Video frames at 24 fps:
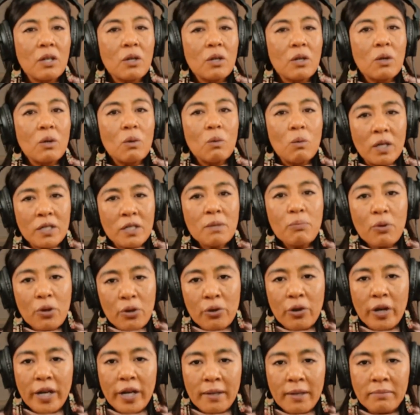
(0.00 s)
Once
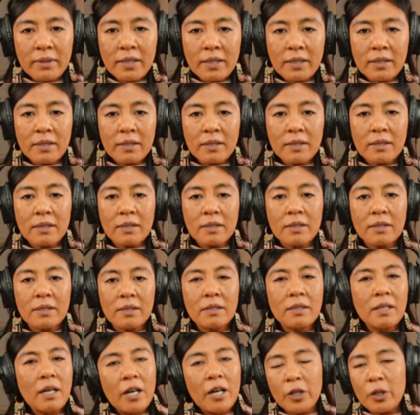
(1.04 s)
programmed,
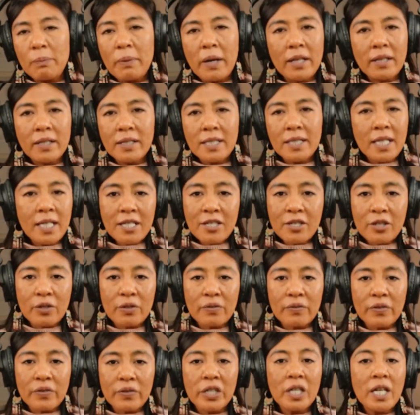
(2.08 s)
the autopilot takes
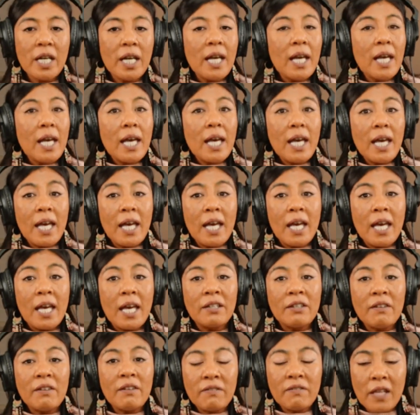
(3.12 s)
over
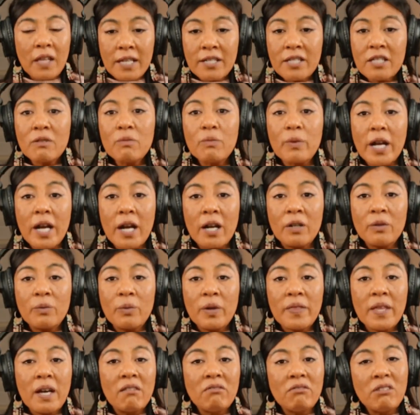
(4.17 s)
and flies the route
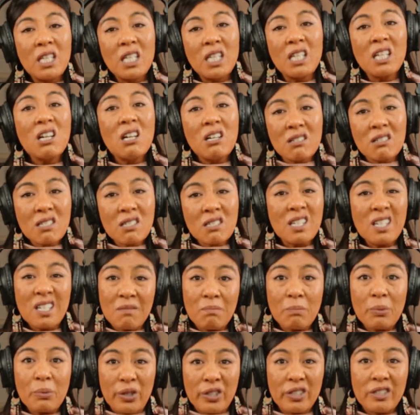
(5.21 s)
without needing constant
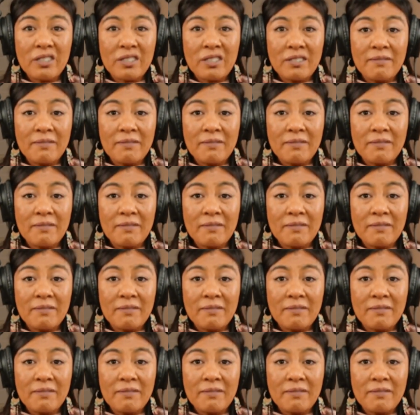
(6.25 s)
input.